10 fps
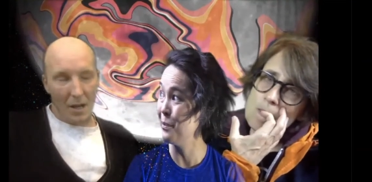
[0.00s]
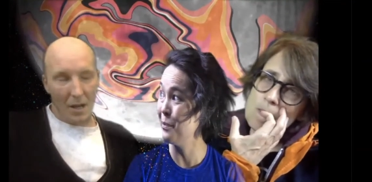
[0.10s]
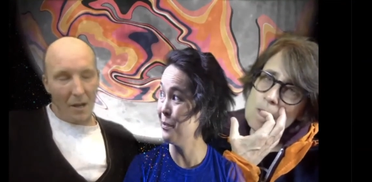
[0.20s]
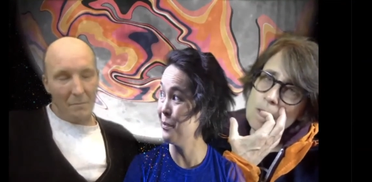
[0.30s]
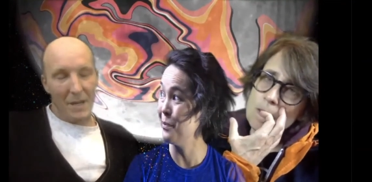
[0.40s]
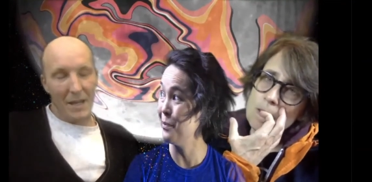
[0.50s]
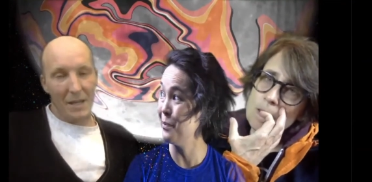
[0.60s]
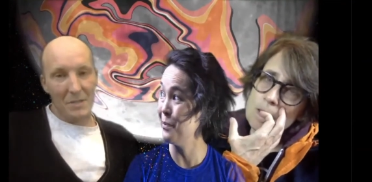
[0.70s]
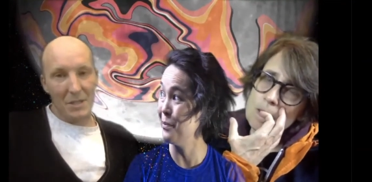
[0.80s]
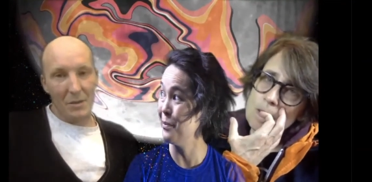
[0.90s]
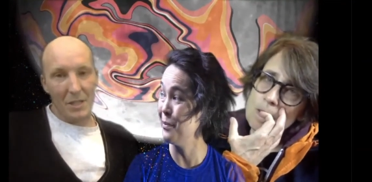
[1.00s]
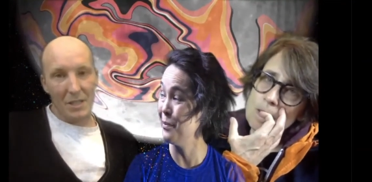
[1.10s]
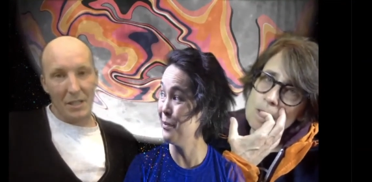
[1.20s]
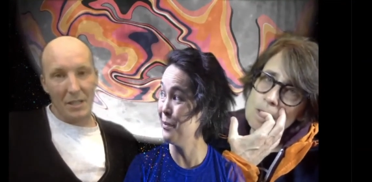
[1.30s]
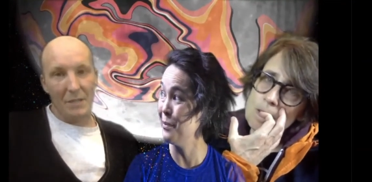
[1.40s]
Speaker 1: Man, I'm so
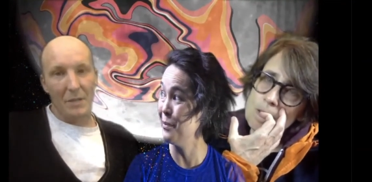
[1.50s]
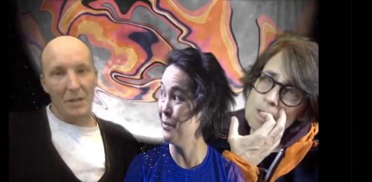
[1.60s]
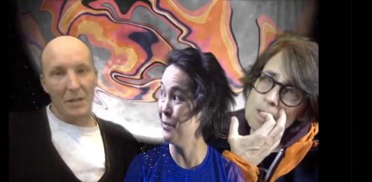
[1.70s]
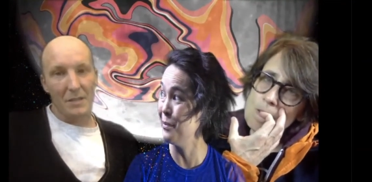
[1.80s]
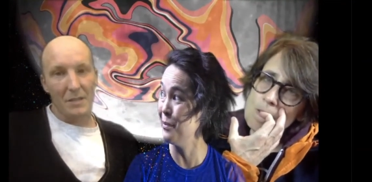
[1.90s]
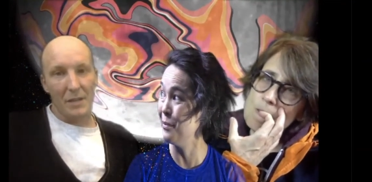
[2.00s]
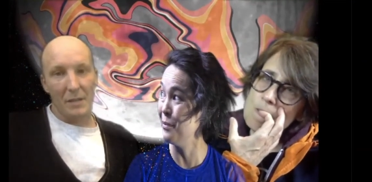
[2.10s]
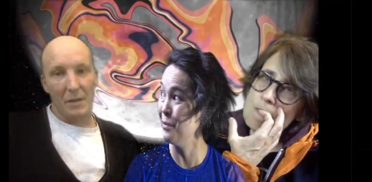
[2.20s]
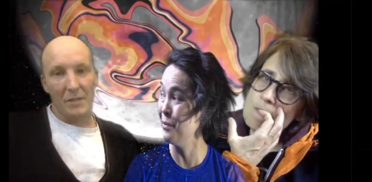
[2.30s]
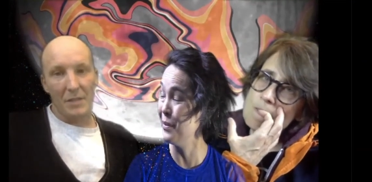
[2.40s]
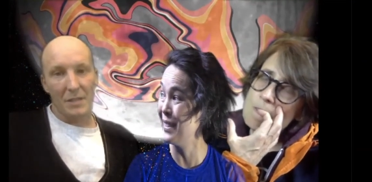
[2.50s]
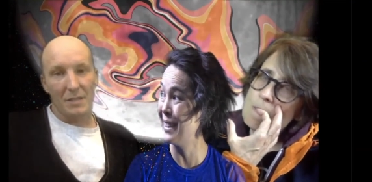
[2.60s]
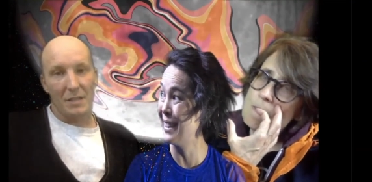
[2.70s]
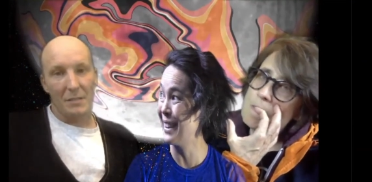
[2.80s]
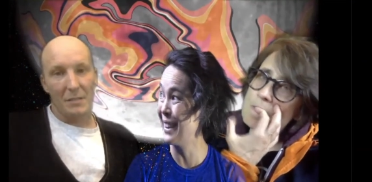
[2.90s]
excited about Iskwe. I'm obviously excited
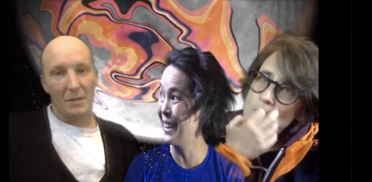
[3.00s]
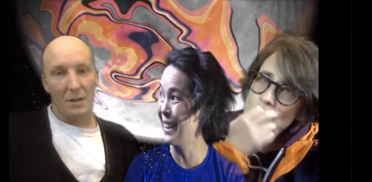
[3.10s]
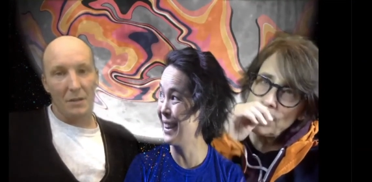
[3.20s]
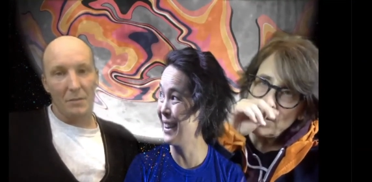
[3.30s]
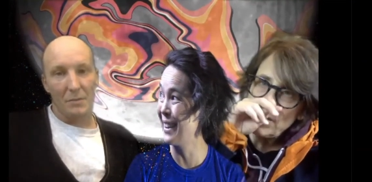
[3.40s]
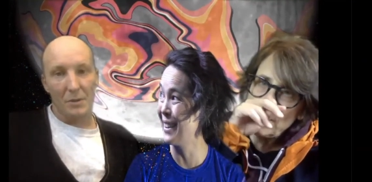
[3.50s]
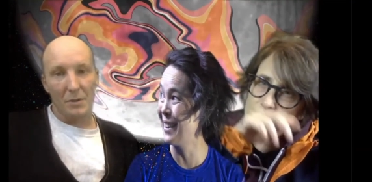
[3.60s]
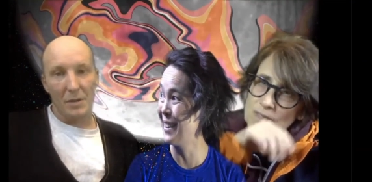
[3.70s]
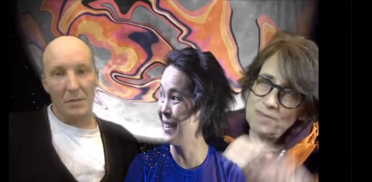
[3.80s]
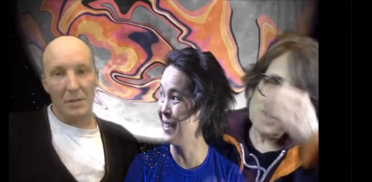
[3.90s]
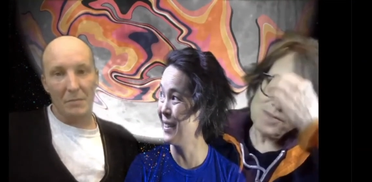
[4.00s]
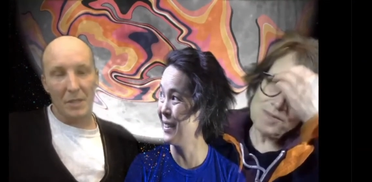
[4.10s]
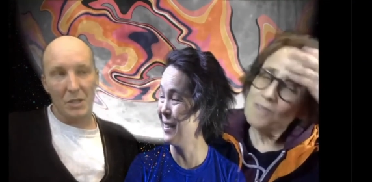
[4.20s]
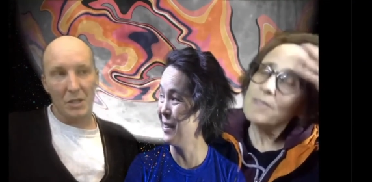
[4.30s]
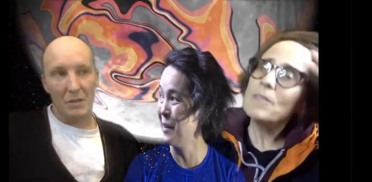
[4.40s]
about all the programming, but
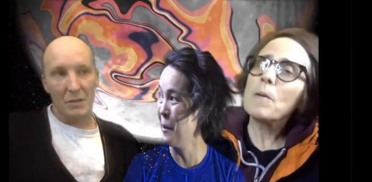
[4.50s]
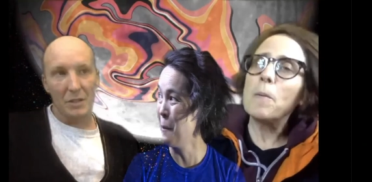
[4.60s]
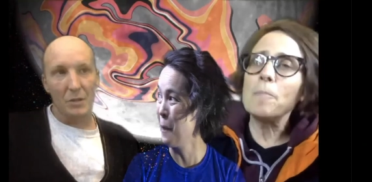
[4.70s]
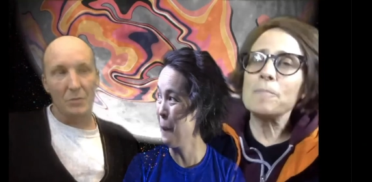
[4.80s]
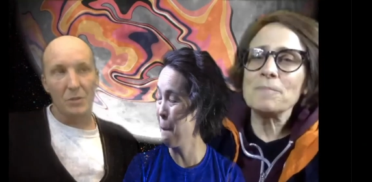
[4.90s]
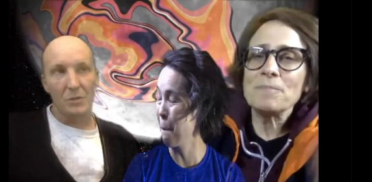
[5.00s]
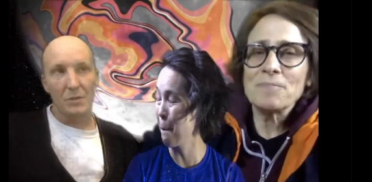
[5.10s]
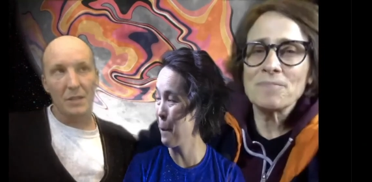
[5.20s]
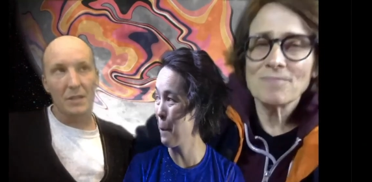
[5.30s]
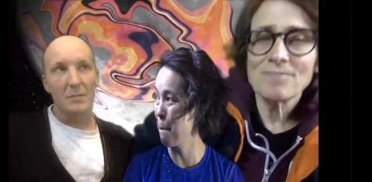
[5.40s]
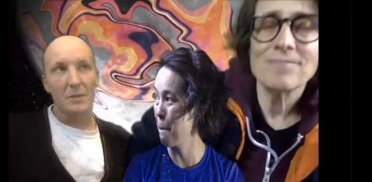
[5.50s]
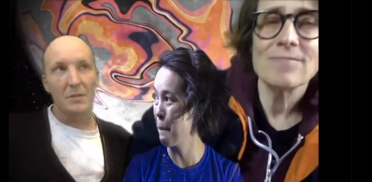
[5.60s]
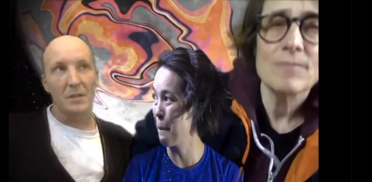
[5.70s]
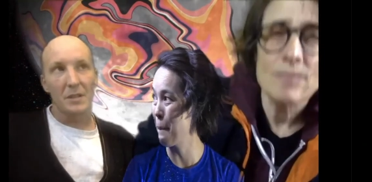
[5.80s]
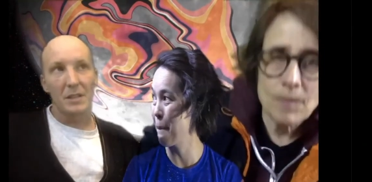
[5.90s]
you know, two things about
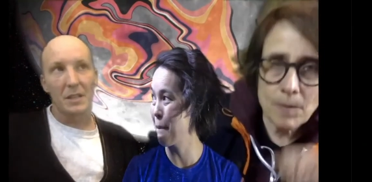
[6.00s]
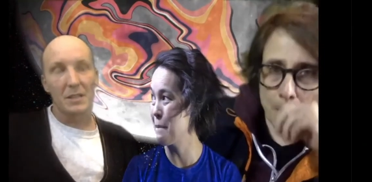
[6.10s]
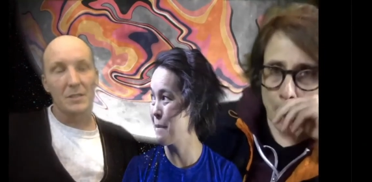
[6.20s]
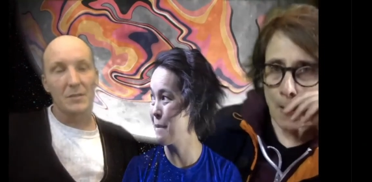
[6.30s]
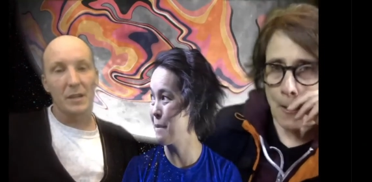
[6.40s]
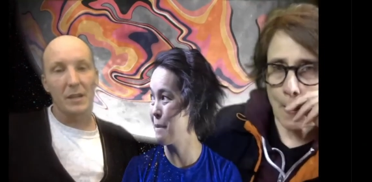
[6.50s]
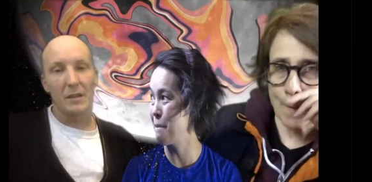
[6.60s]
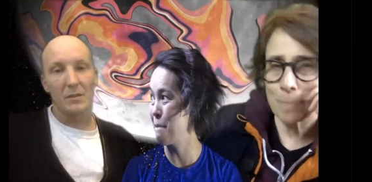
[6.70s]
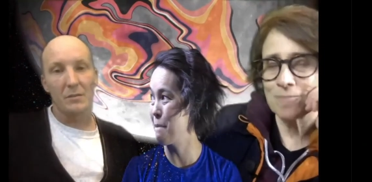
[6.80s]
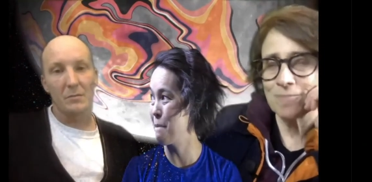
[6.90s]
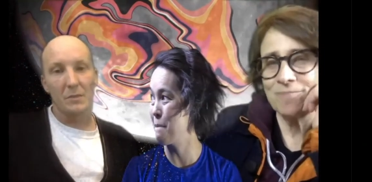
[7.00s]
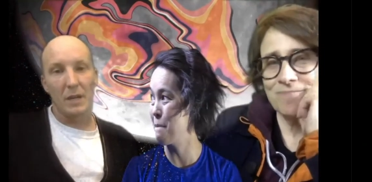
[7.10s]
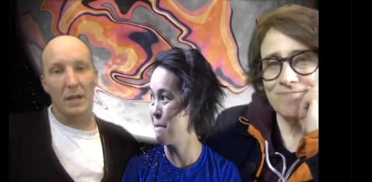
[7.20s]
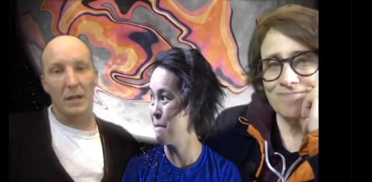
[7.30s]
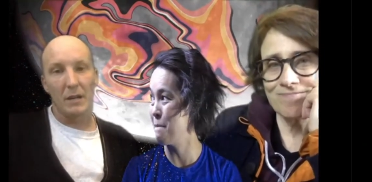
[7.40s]
the Iskwe
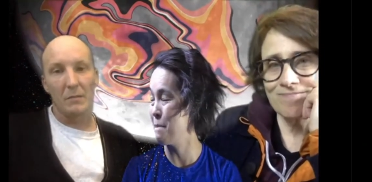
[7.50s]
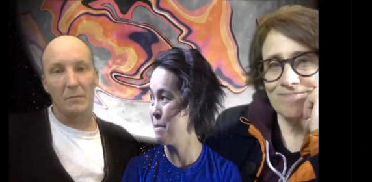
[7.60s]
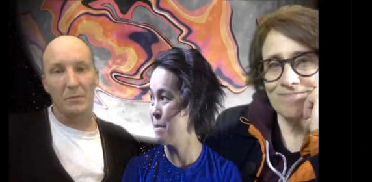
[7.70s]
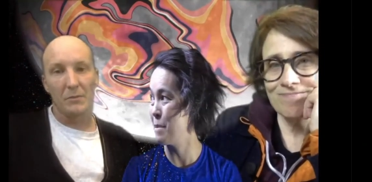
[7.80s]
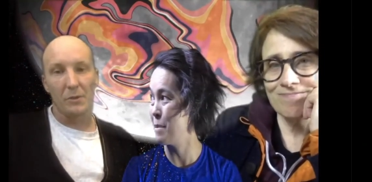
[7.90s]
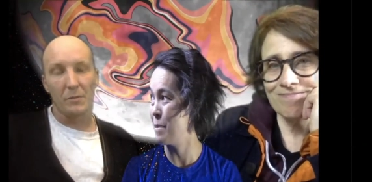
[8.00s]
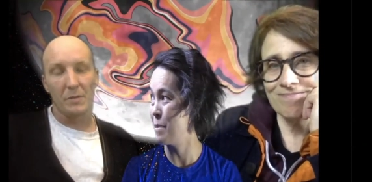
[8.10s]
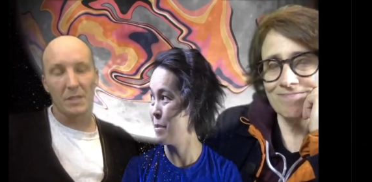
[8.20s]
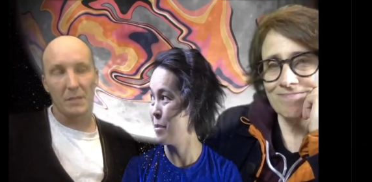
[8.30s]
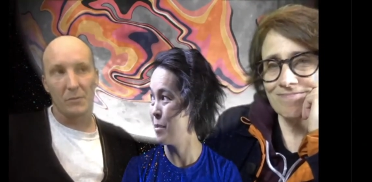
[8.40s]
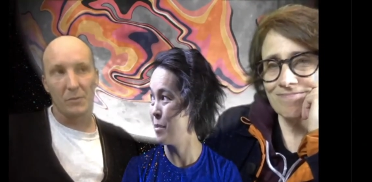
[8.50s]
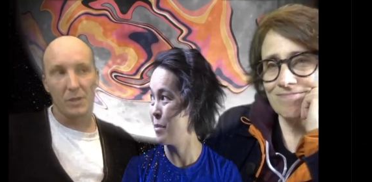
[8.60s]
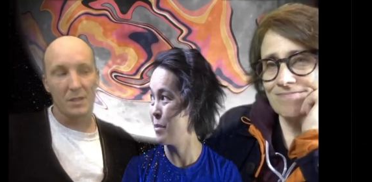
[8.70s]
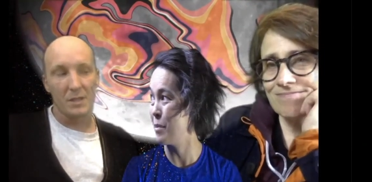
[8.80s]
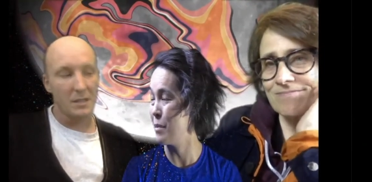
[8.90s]
uh, performance that I'm really
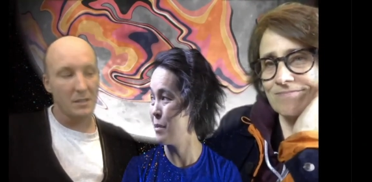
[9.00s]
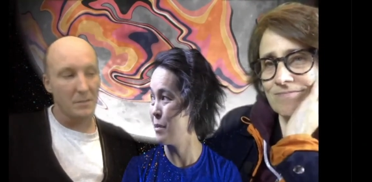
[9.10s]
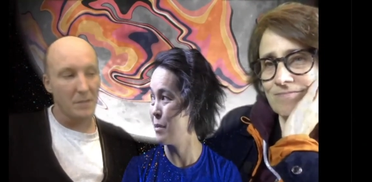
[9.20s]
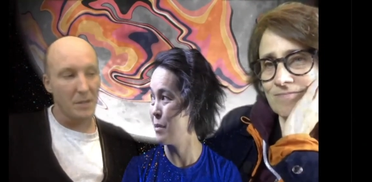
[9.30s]
psyched about.